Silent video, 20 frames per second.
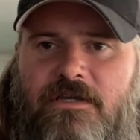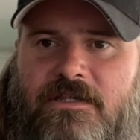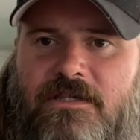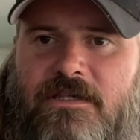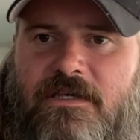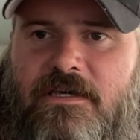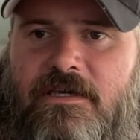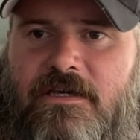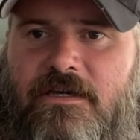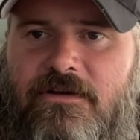
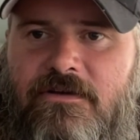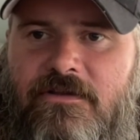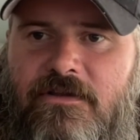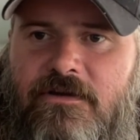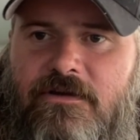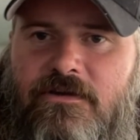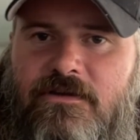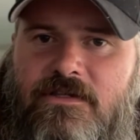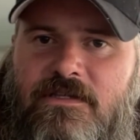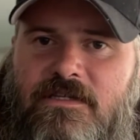see here
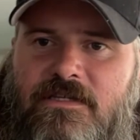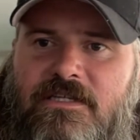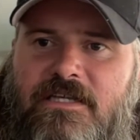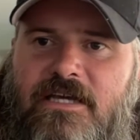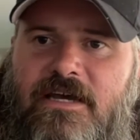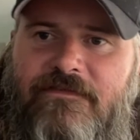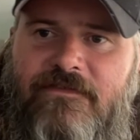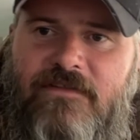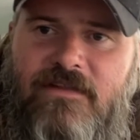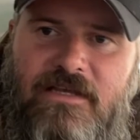there's
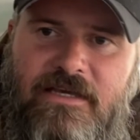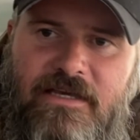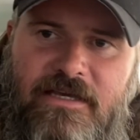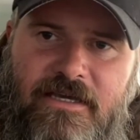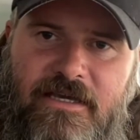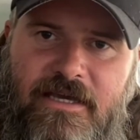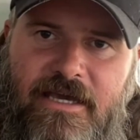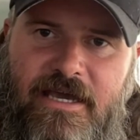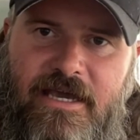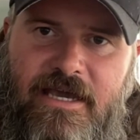
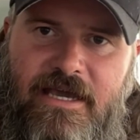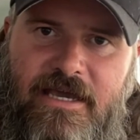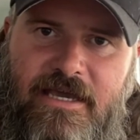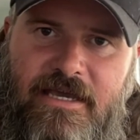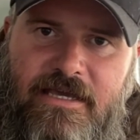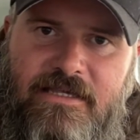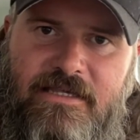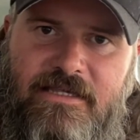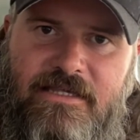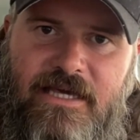definitely
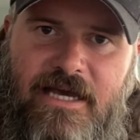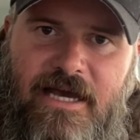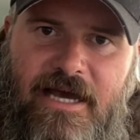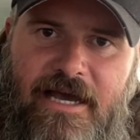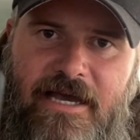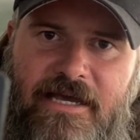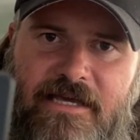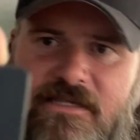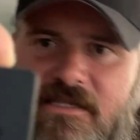a size